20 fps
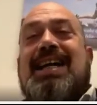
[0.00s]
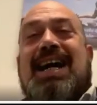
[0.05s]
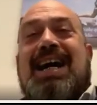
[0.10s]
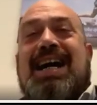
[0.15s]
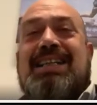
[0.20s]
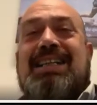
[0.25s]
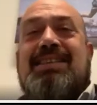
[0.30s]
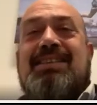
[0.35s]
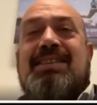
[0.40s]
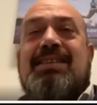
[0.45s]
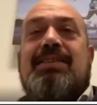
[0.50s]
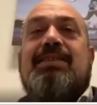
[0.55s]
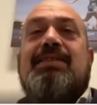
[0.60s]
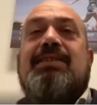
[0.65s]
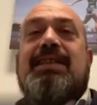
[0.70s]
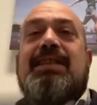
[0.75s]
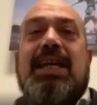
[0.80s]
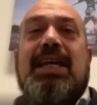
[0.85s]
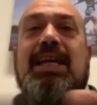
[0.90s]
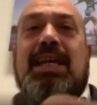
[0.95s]
guys,
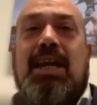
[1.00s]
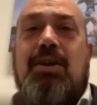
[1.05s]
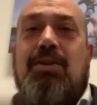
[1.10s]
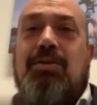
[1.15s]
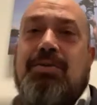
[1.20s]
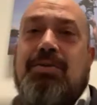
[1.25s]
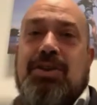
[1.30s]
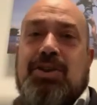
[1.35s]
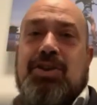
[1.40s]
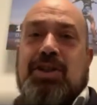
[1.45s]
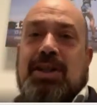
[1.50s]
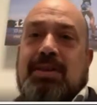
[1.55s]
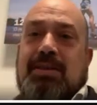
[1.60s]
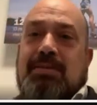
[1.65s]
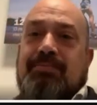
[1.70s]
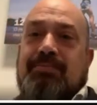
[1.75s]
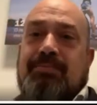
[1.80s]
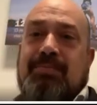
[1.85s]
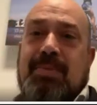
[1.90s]
take care of each other.